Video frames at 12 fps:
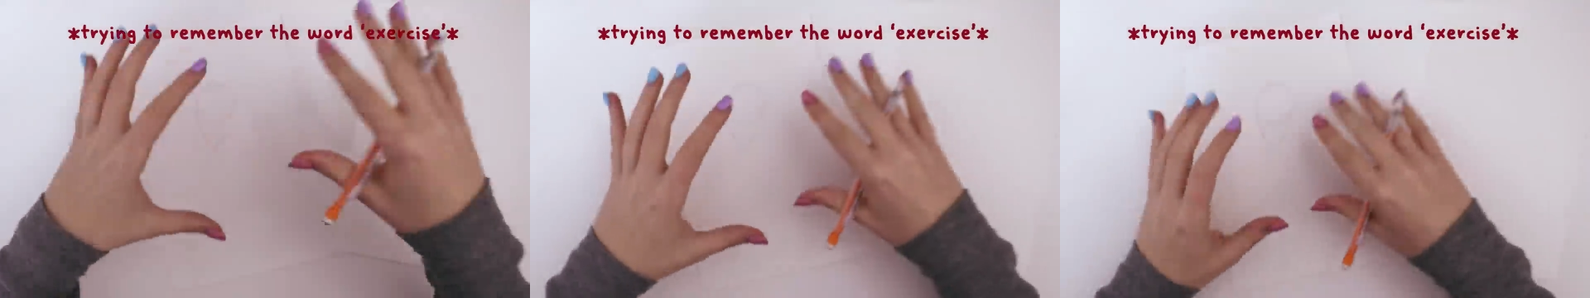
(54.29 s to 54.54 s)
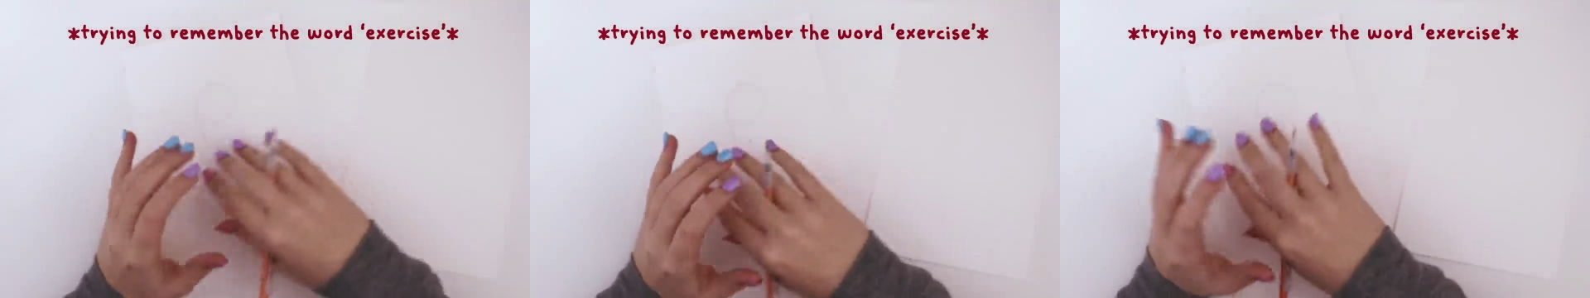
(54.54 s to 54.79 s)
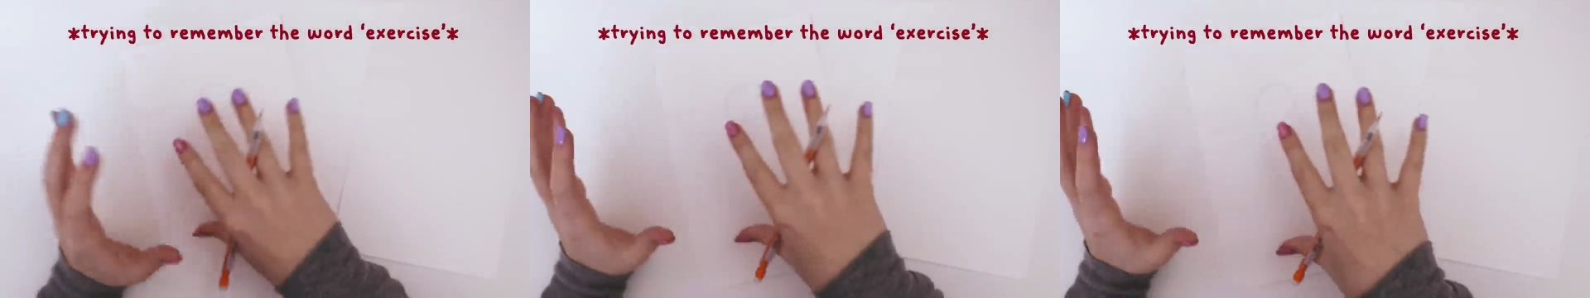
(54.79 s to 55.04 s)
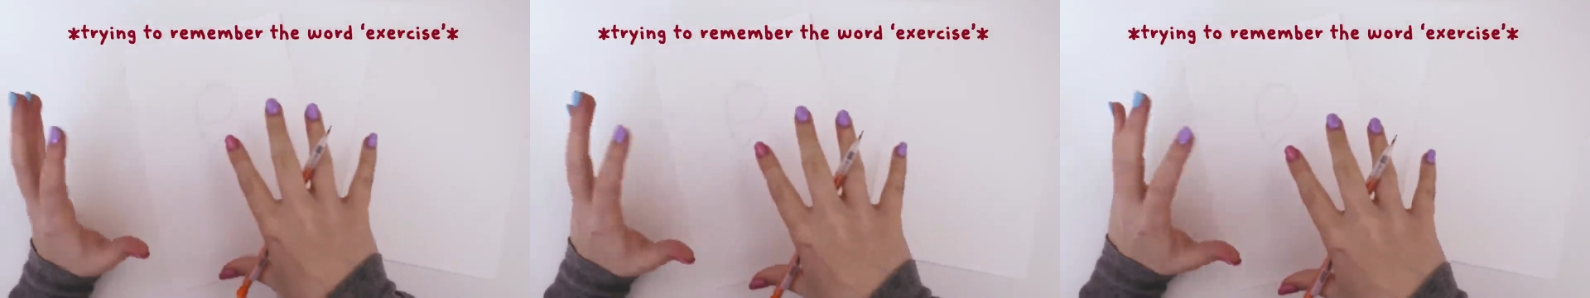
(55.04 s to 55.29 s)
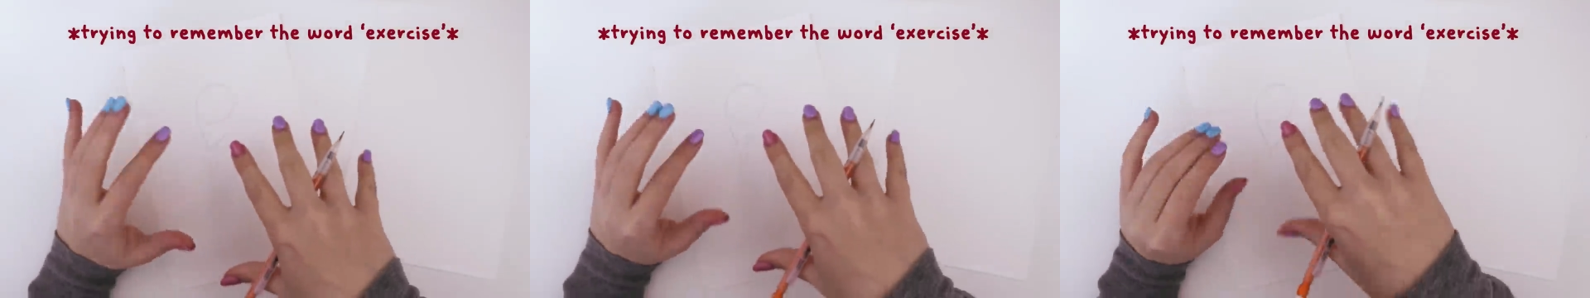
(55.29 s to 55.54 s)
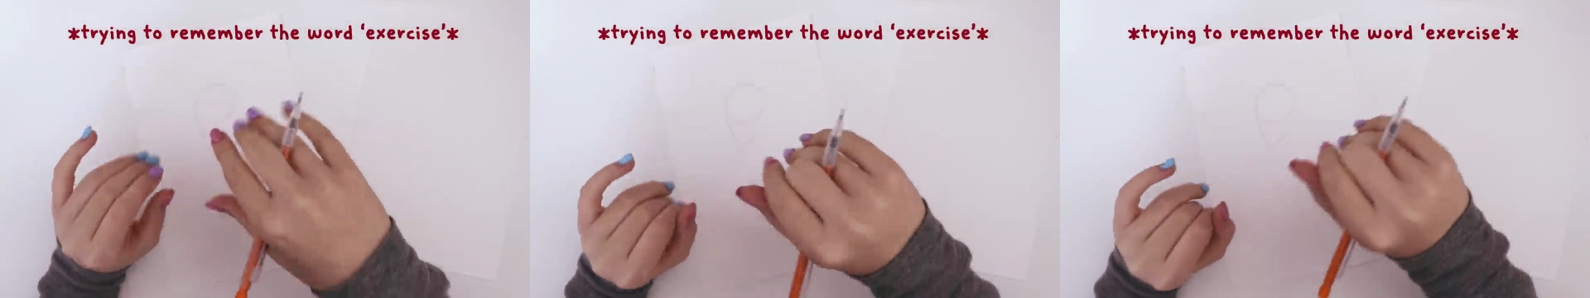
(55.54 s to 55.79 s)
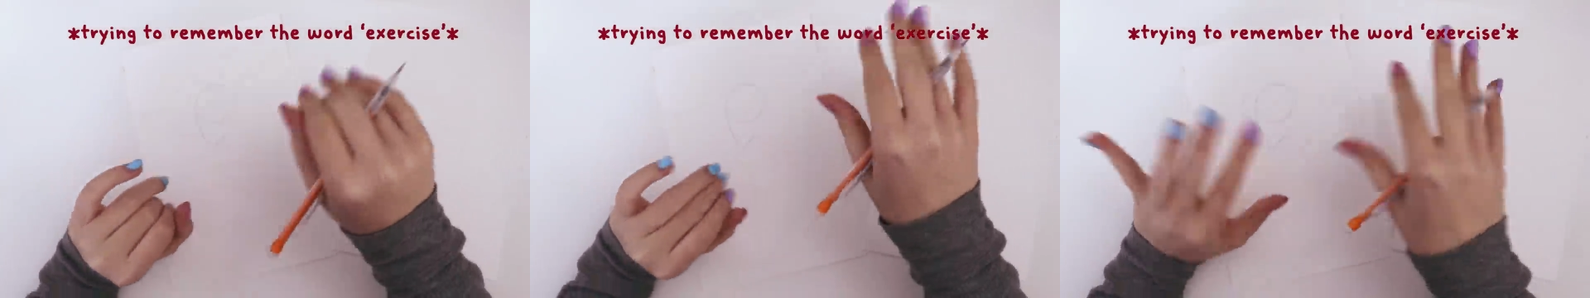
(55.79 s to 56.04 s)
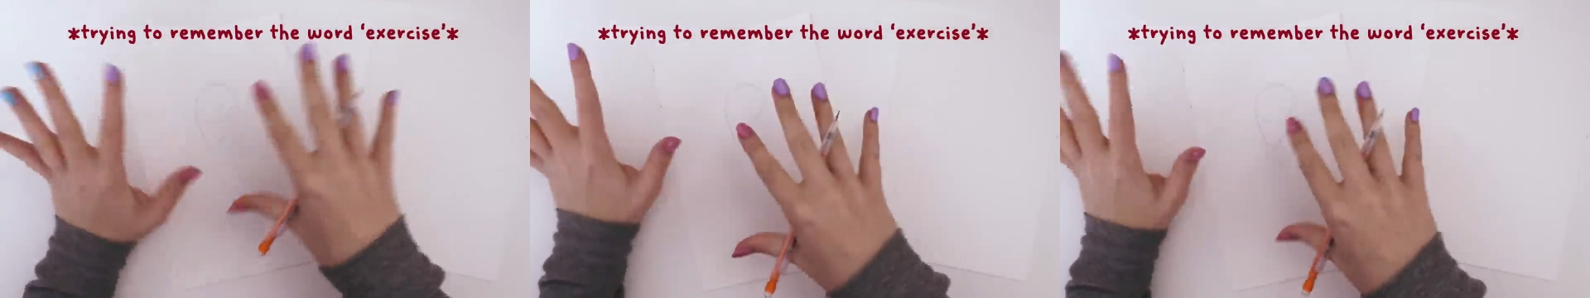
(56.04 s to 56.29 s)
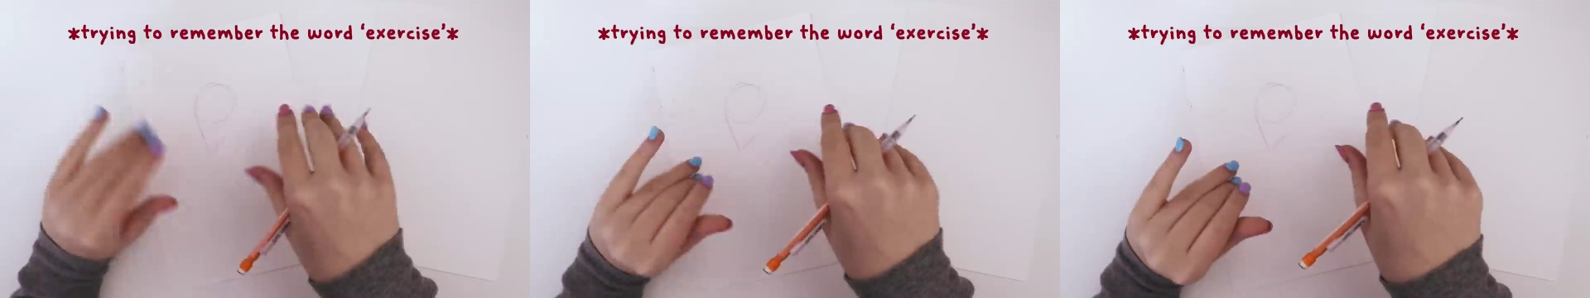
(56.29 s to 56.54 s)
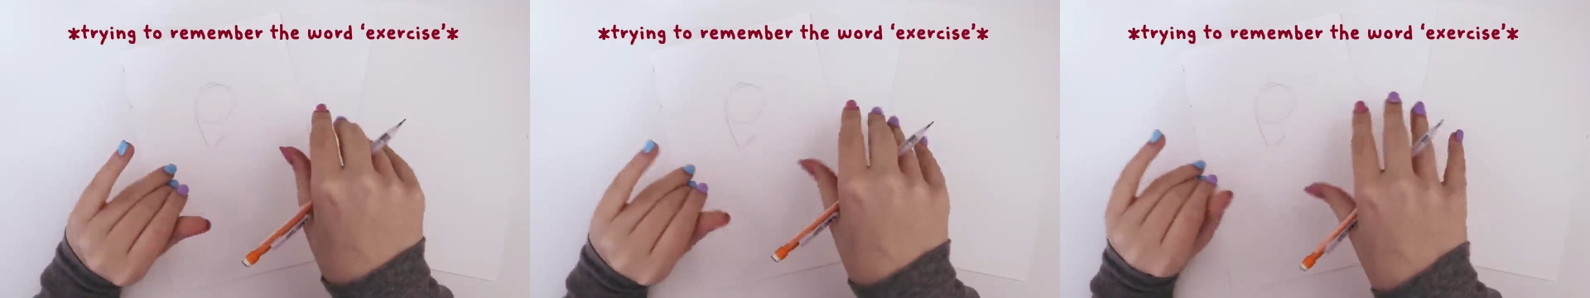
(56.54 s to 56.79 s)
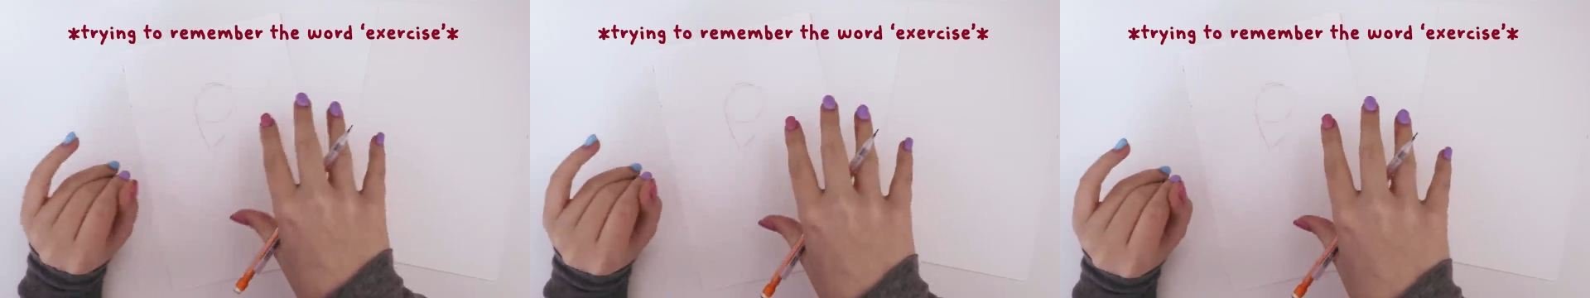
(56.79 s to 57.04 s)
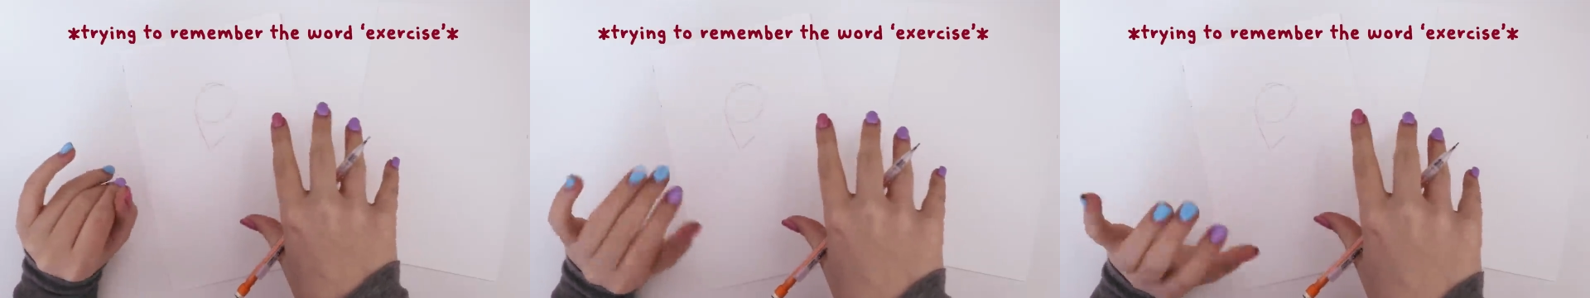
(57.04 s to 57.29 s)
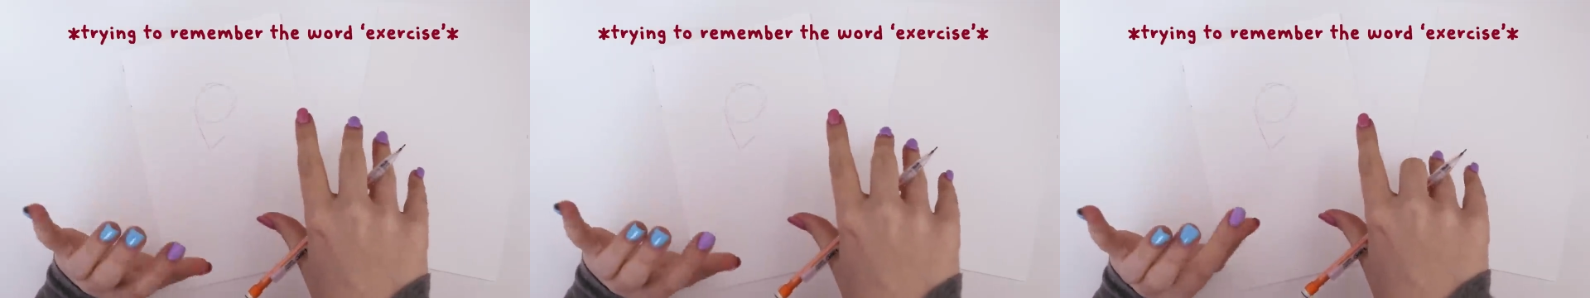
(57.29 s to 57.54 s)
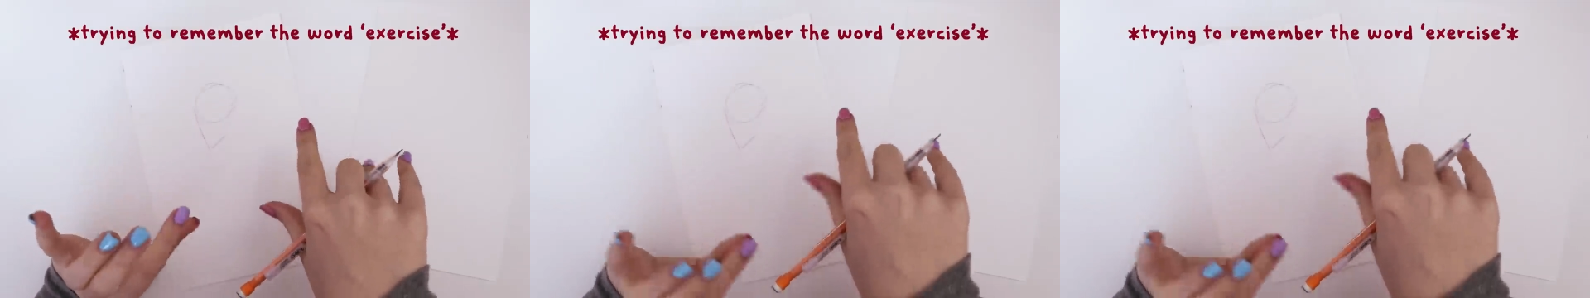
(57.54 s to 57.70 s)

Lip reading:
No face is visible, so there are no lips to read.